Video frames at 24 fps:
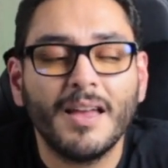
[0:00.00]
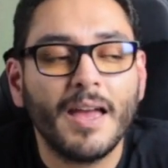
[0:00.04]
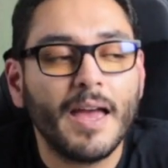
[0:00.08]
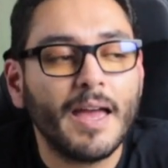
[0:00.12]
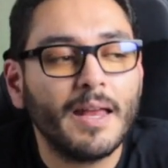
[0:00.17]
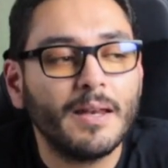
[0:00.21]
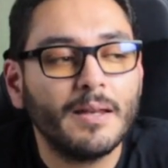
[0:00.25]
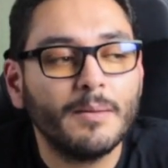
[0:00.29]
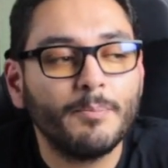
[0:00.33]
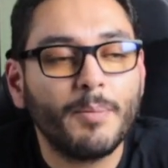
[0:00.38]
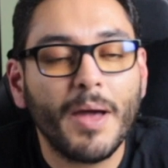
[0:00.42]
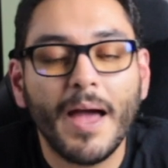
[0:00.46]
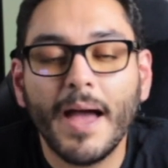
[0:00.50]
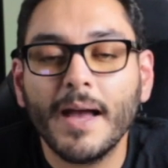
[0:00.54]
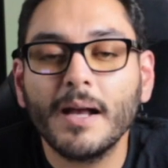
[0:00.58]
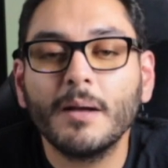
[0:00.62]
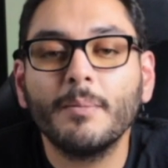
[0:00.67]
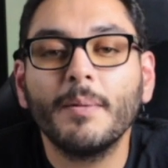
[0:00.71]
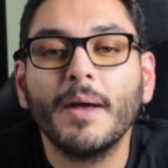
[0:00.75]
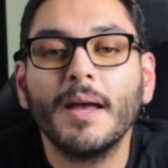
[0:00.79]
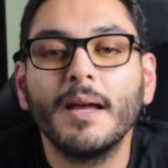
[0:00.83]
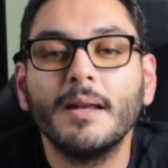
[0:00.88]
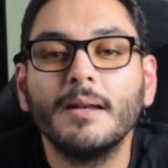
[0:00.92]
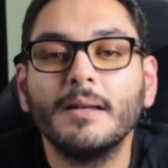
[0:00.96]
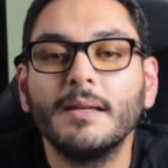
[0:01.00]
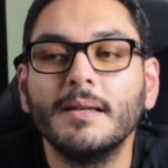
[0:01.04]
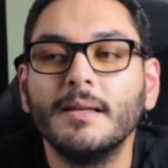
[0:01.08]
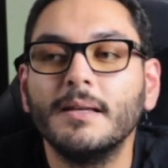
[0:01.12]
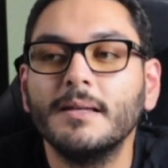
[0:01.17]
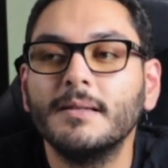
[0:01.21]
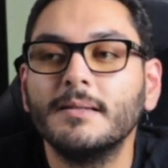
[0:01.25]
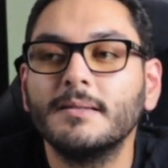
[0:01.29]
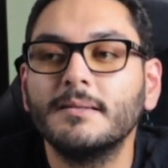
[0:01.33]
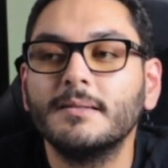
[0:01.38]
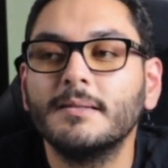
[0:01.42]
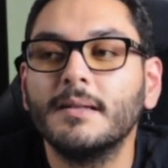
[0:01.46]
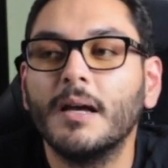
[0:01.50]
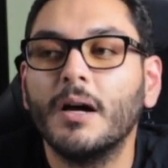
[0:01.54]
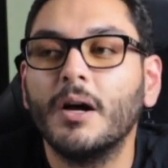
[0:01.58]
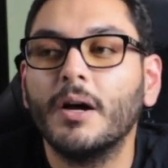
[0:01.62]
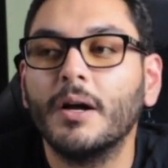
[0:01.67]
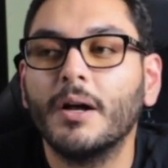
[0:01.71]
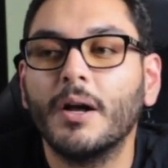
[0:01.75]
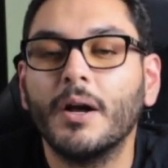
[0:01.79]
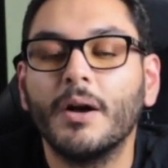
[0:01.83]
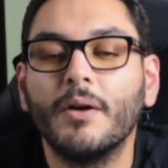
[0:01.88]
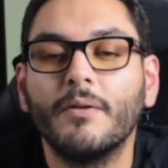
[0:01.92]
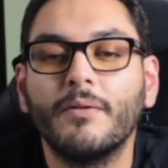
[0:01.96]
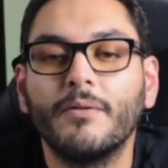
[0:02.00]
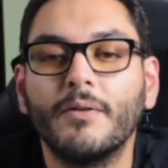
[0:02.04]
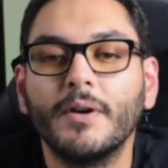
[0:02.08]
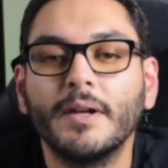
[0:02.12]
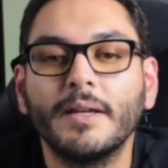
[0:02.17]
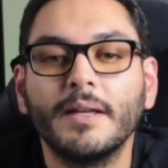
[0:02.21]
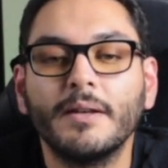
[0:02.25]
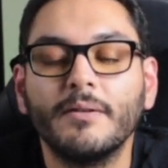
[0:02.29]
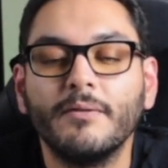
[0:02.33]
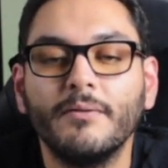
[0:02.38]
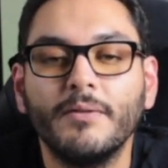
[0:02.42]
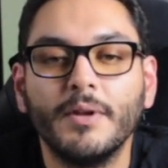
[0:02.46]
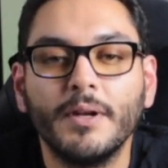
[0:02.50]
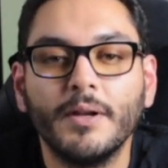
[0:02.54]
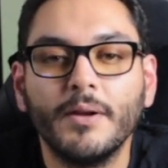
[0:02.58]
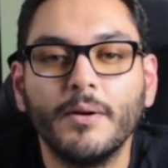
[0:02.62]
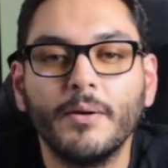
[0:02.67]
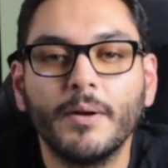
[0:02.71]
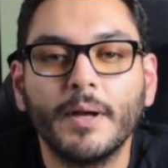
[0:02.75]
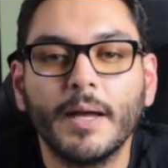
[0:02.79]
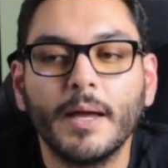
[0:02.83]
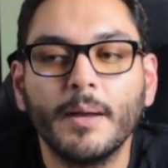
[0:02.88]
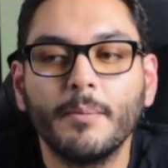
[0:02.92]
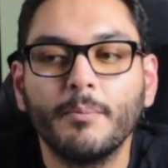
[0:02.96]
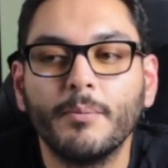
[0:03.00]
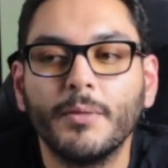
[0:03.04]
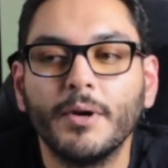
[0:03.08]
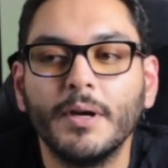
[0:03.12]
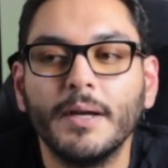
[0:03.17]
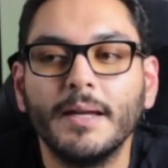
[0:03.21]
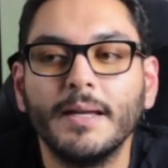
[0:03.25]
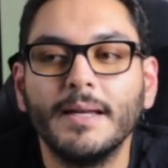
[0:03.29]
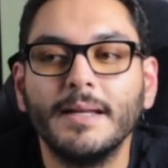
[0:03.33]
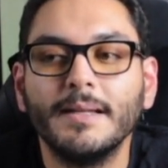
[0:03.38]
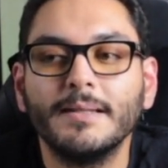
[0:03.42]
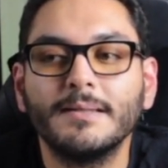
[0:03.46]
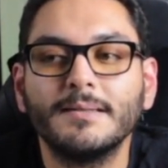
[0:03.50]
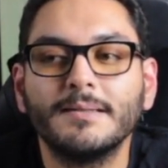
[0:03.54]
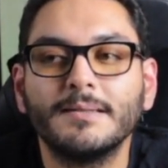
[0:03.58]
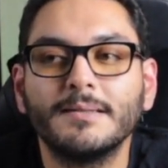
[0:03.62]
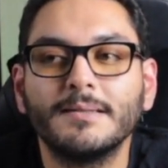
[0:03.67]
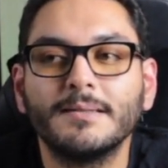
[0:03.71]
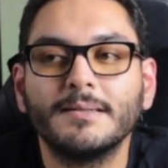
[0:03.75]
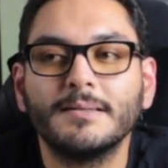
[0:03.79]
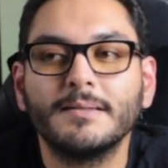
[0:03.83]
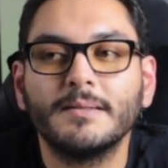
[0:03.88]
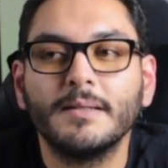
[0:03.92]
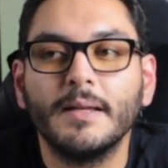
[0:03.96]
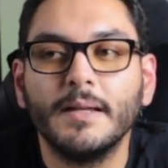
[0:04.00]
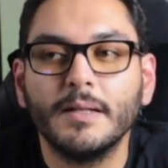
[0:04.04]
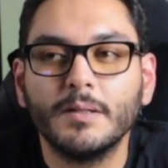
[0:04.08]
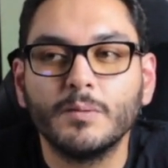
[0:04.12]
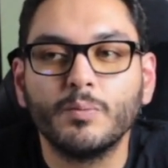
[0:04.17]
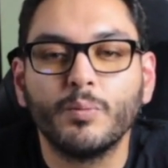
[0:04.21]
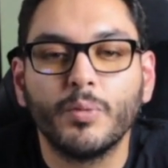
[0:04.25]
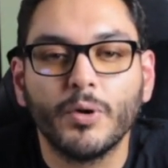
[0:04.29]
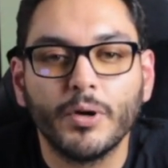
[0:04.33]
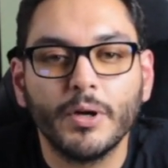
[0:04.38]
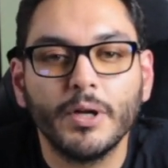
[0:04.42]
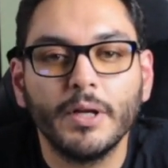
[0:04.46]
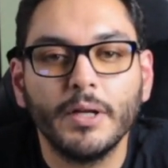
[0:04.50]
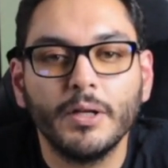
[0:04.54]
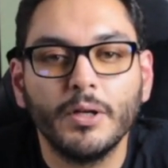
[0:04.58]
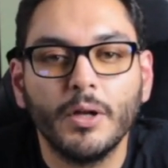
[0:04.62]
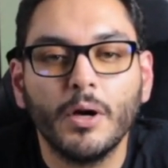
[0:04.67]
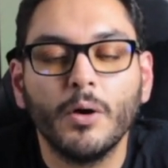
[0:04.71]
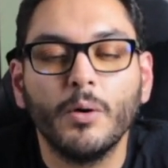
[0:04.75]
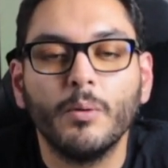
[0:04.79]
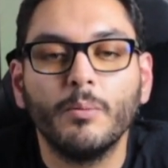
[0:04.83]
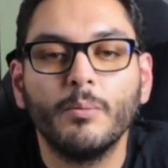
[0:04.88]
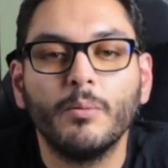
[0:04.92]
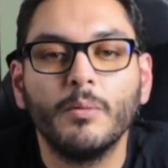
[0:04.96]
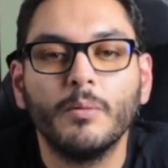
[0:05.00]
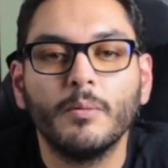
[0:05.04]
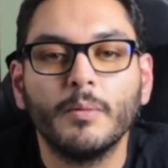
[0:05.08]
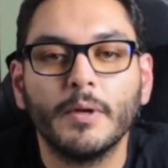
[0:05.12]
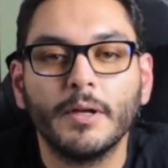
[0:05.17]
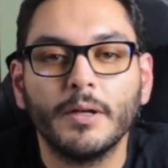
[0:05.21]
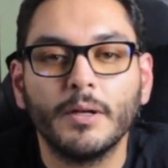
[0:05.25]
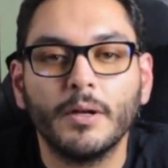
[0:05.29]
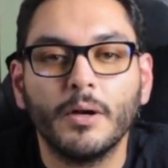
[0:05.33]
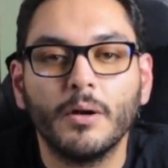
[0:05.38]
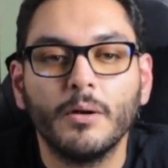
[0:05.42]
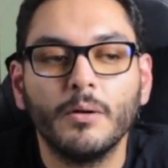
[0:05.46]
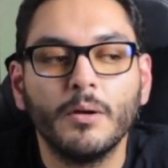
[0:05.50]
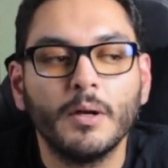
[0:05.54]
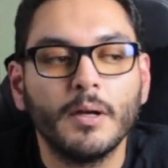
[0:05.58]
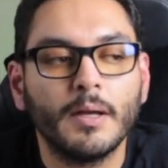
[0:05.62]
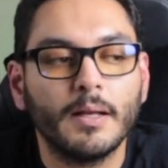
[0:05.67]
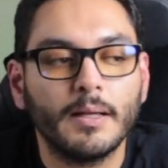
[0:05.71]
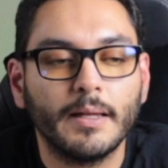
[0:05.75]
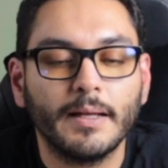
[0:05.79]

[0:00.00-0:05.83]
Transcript: And Pac-Man is a freaking video game, but it's pretty dope, you know.